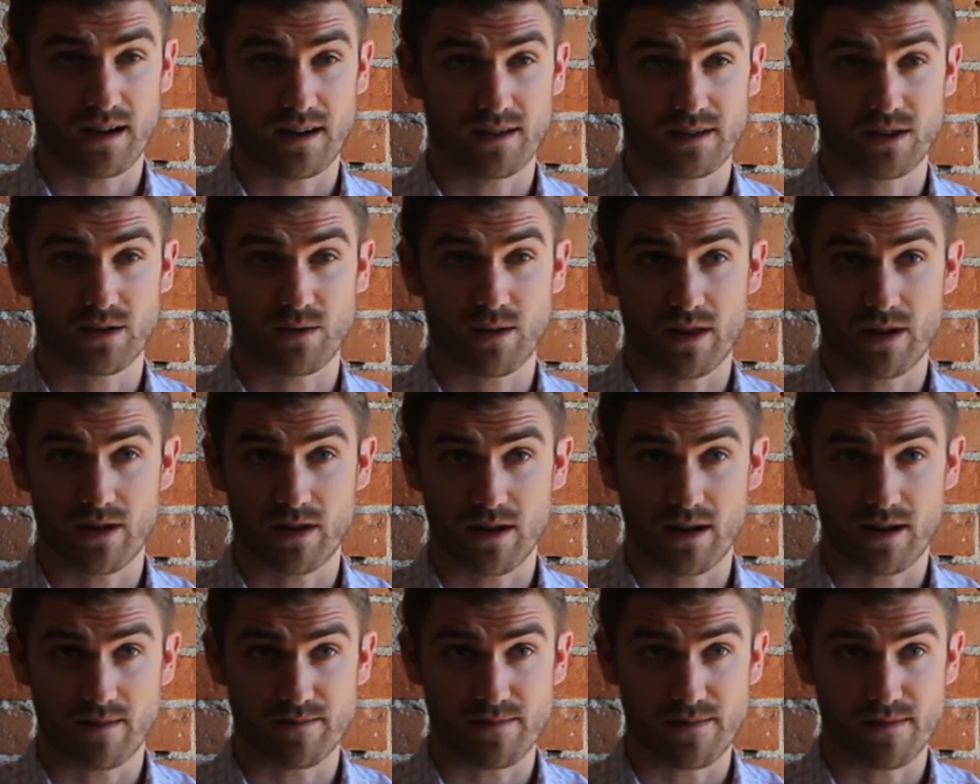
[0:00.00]
So whether
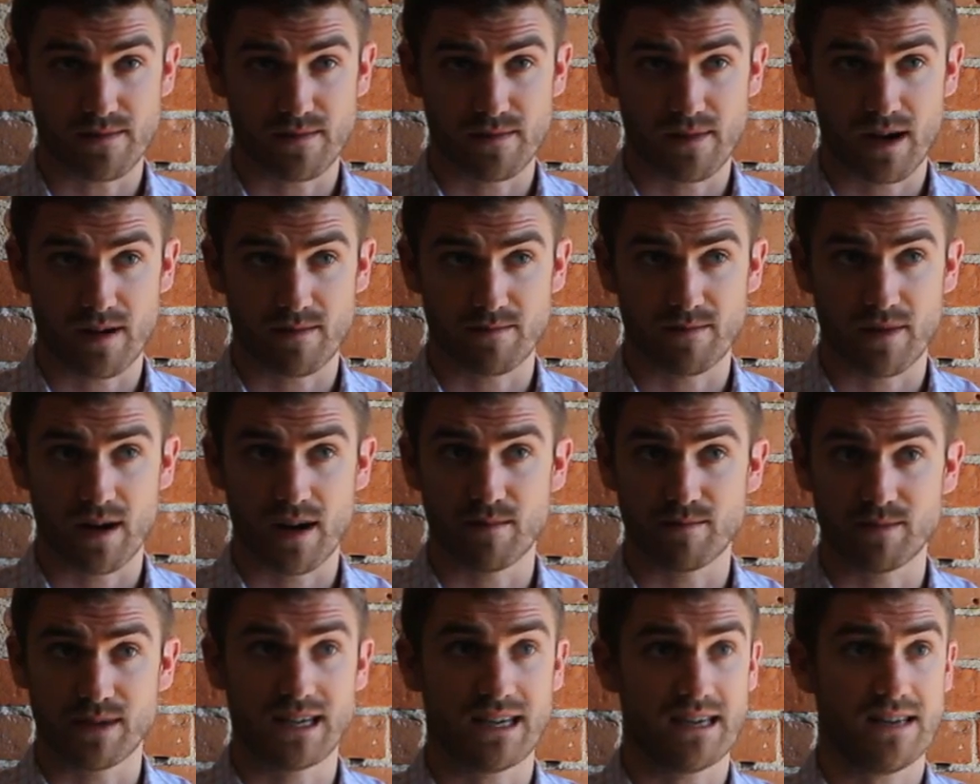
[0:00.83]

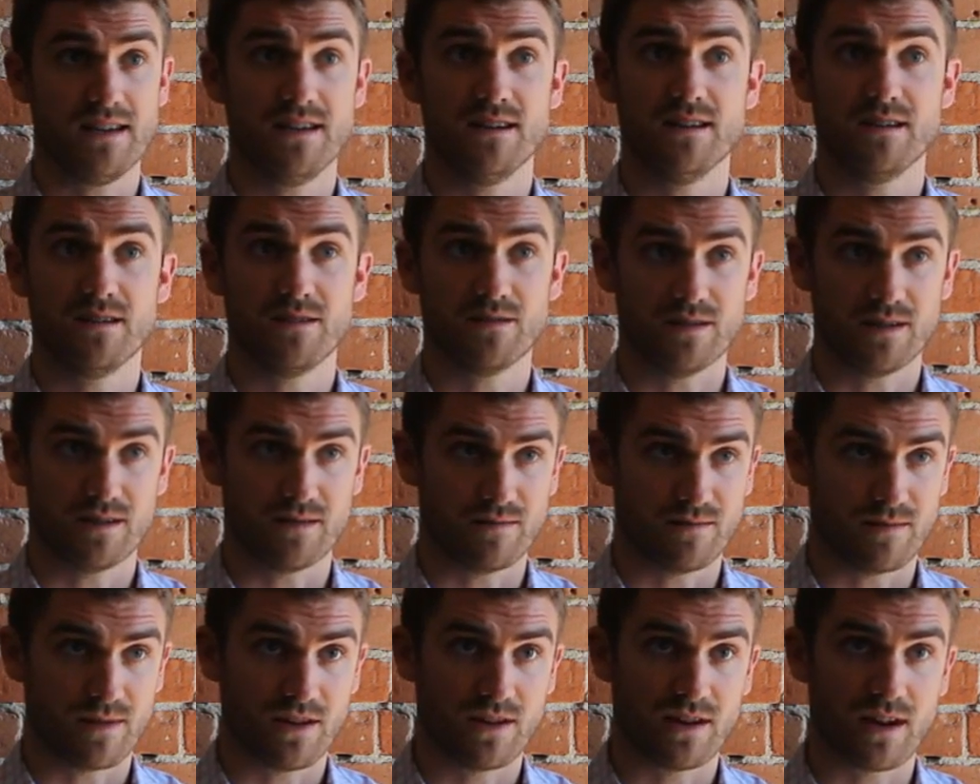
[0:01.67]
I'm here
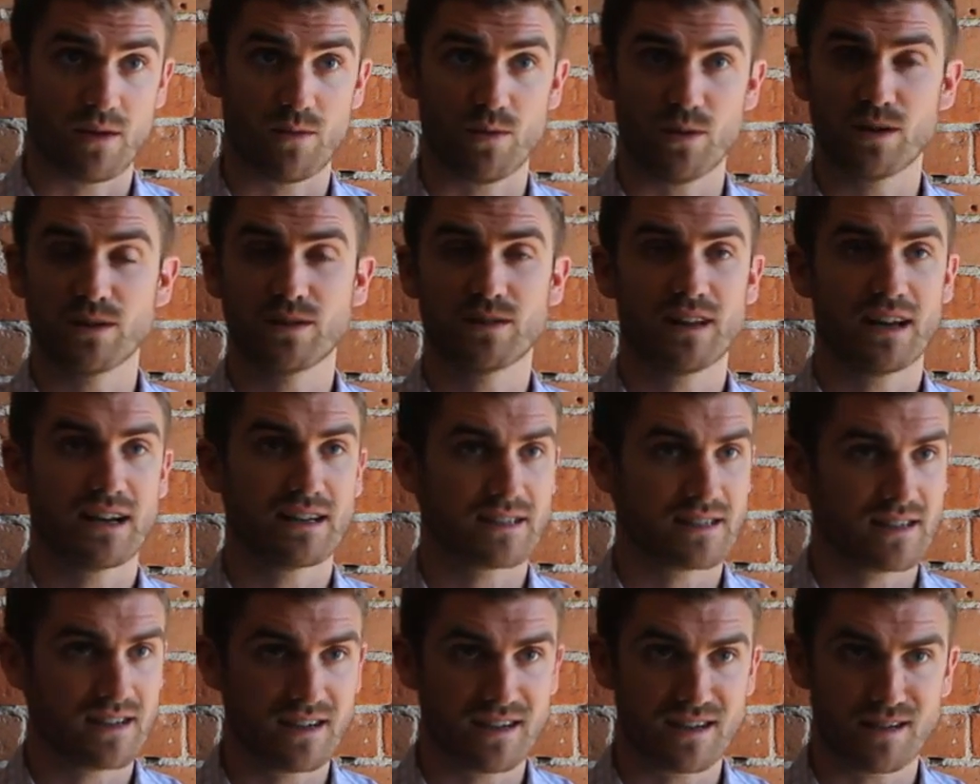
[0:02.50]
and I worked
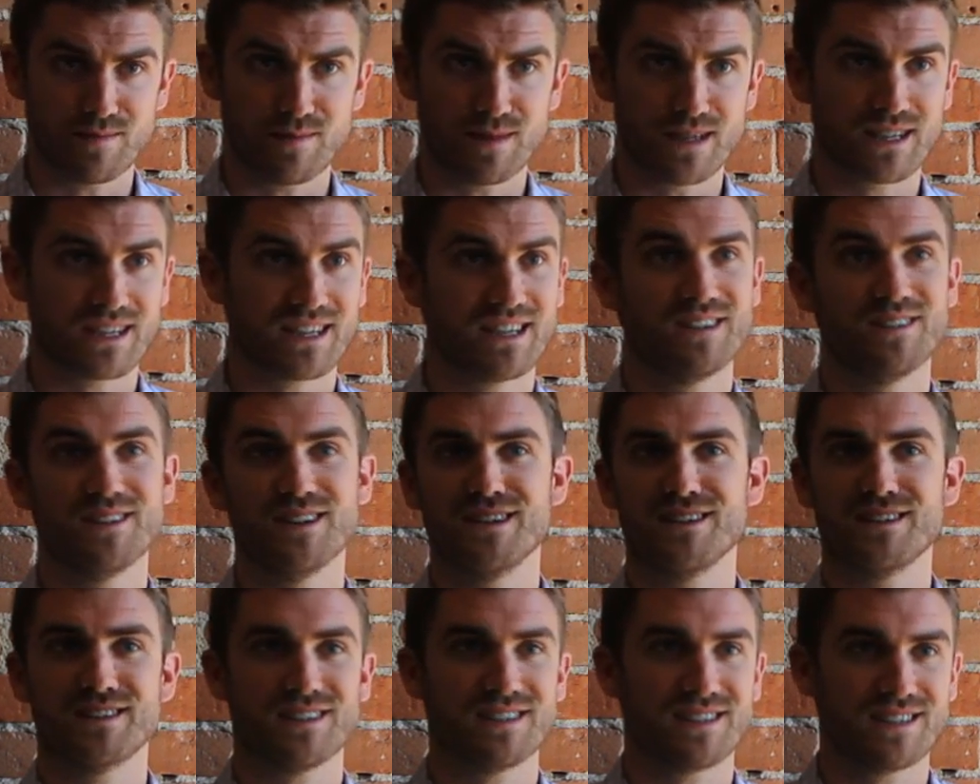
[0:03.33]
last night, I'm just
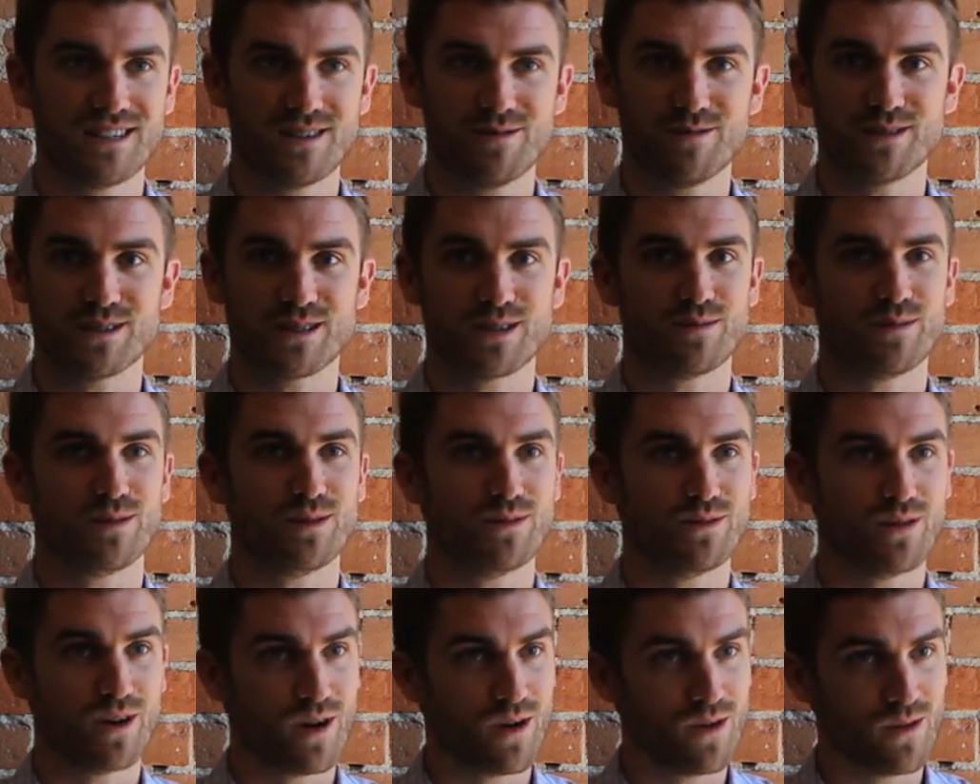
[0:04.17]
curious to see what
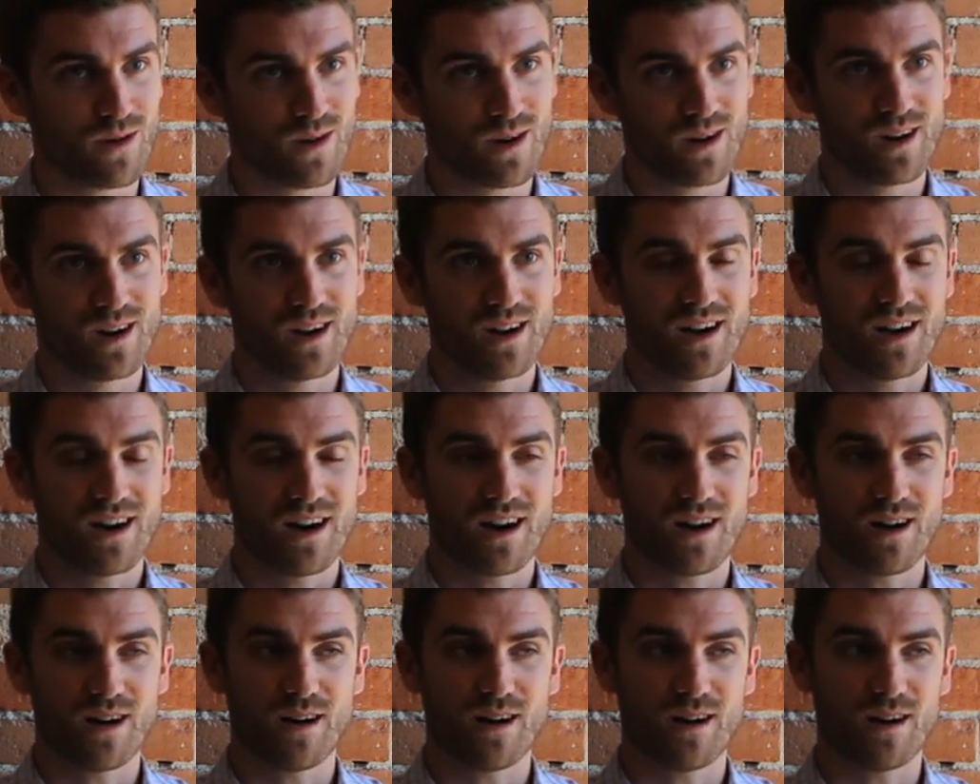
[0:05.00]
someone wrote,
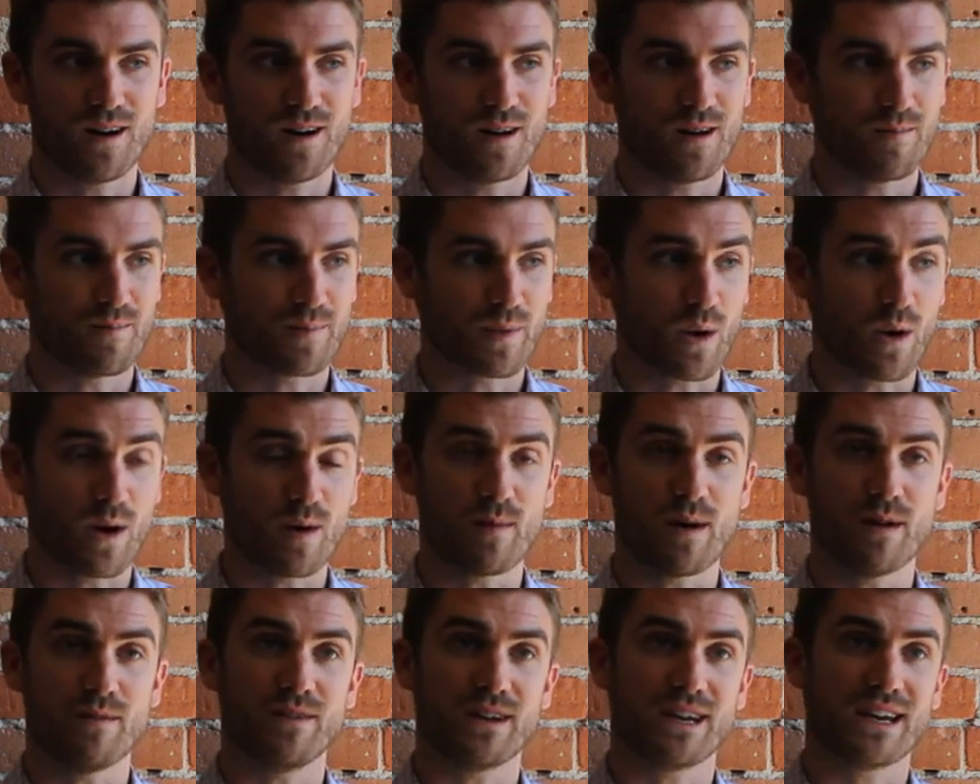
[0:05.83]
or
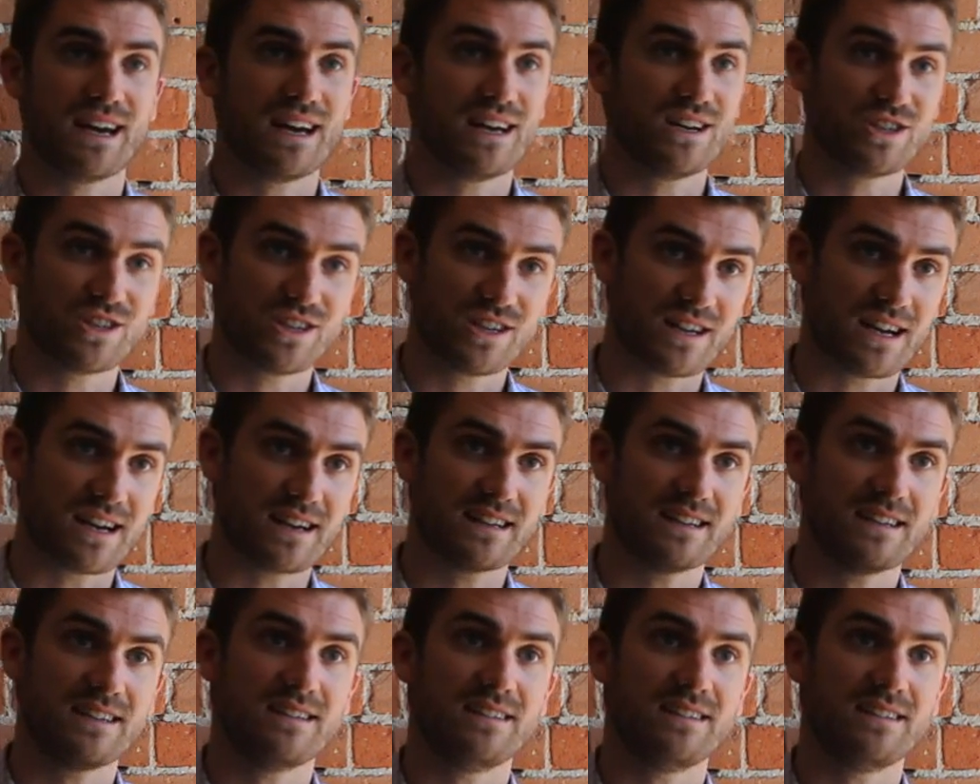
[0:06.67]
I'm on vacation, I